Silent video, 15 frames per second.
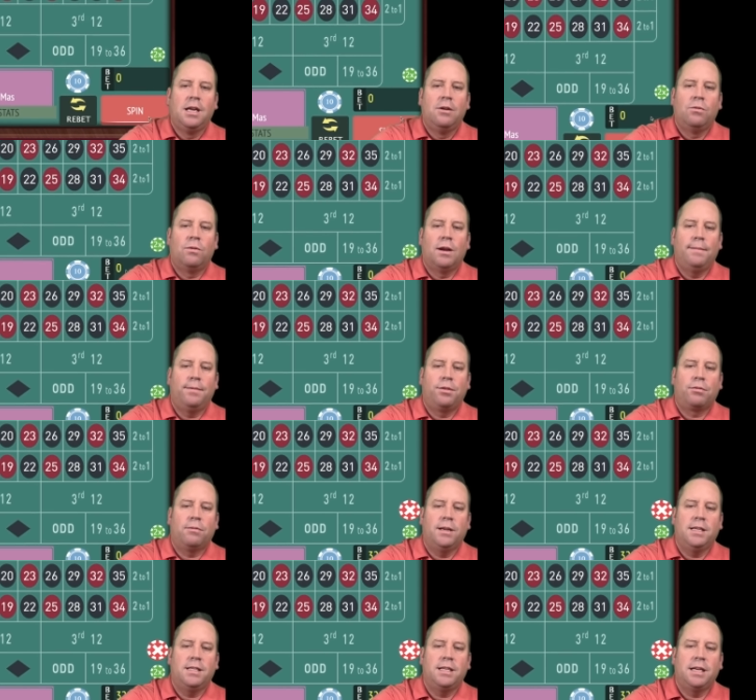We're up
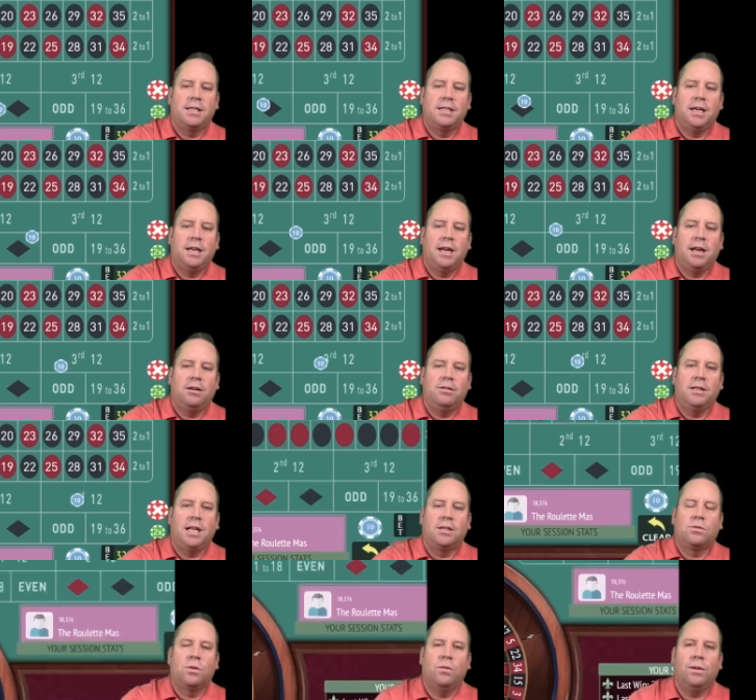360 now.
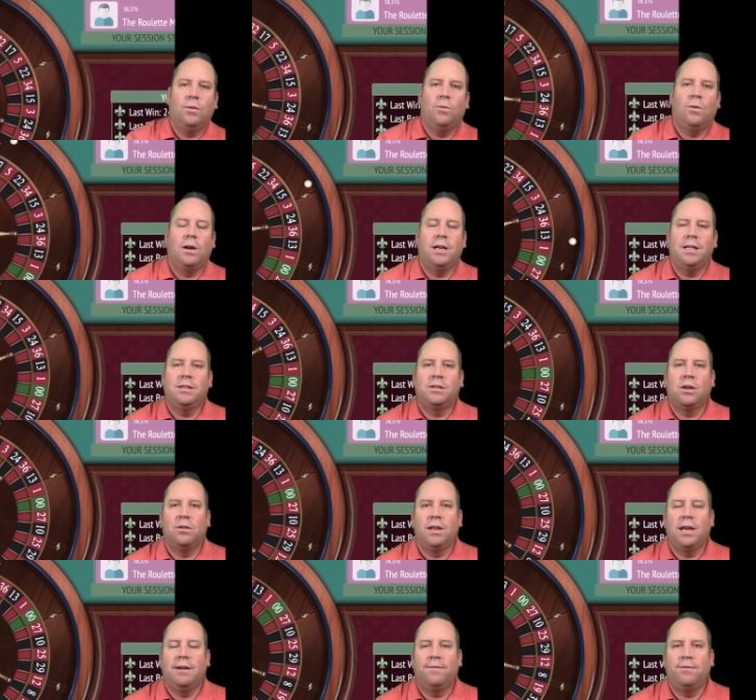That's what we wanted, so
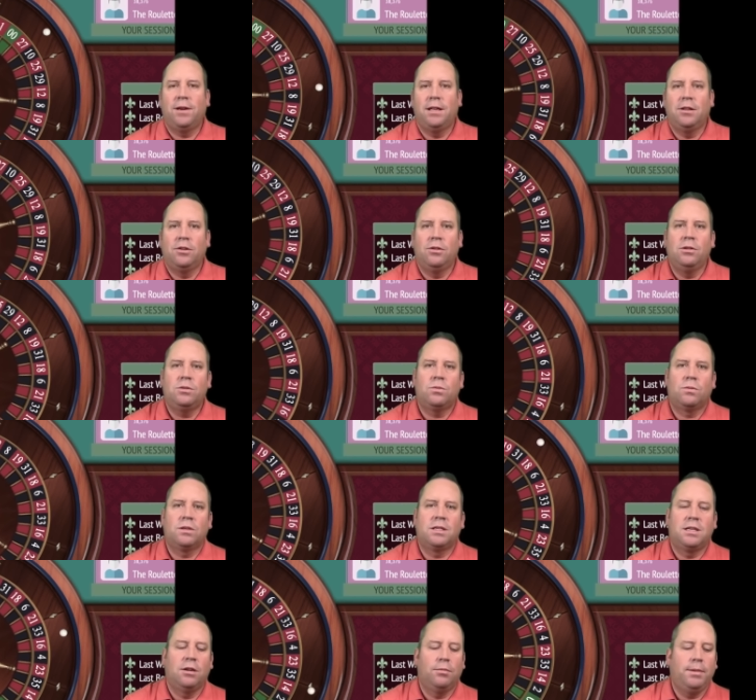that if we lose, we'll
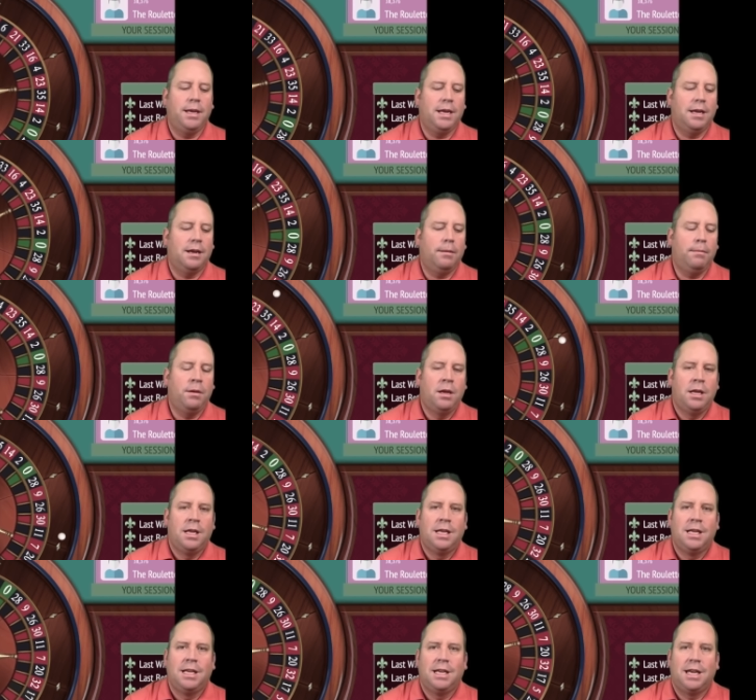still be up.
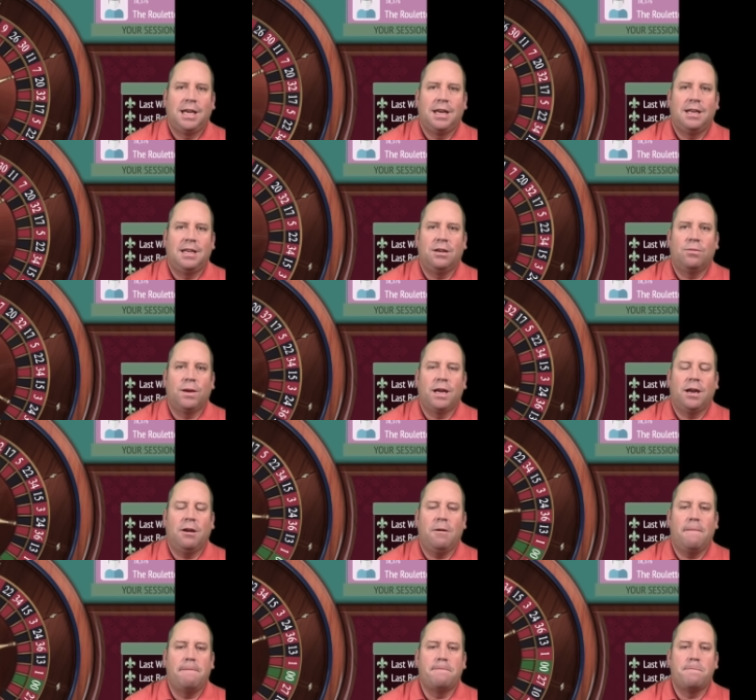And here we
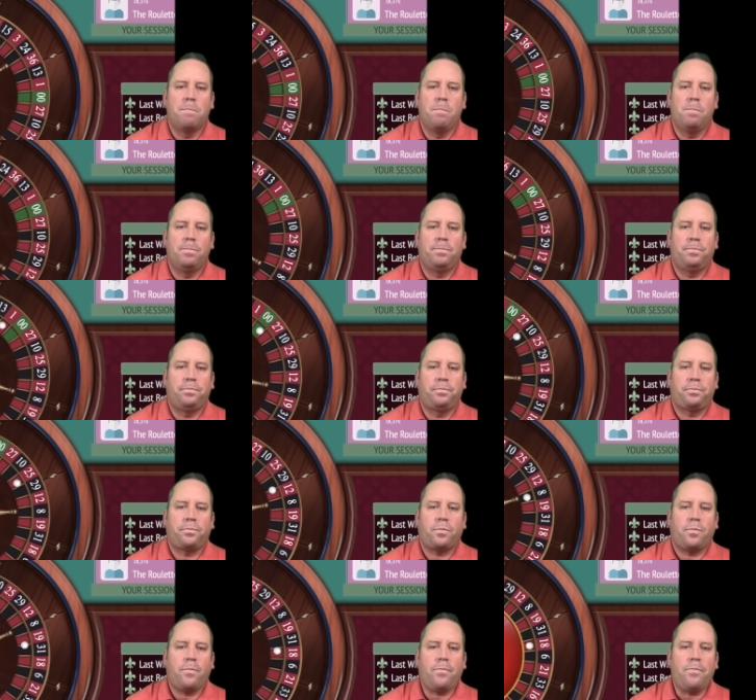go.
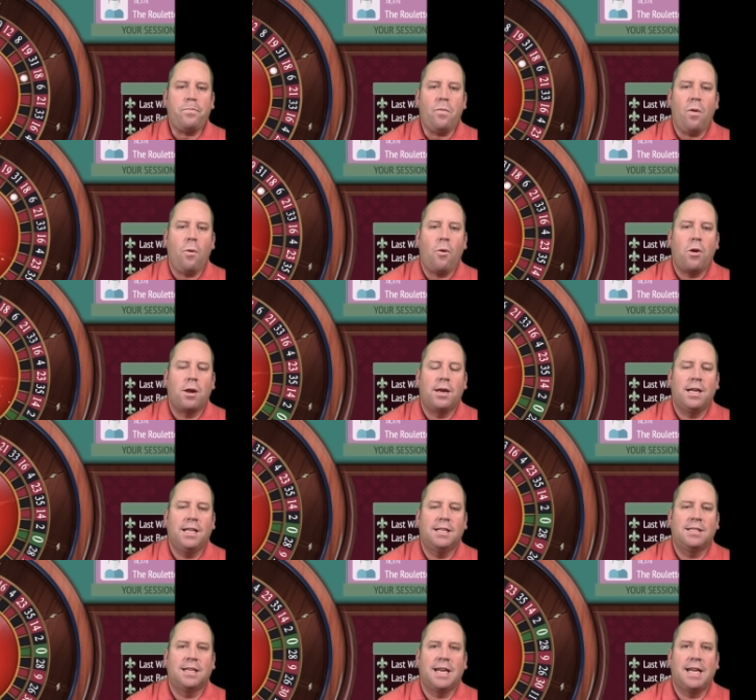Okay, that's an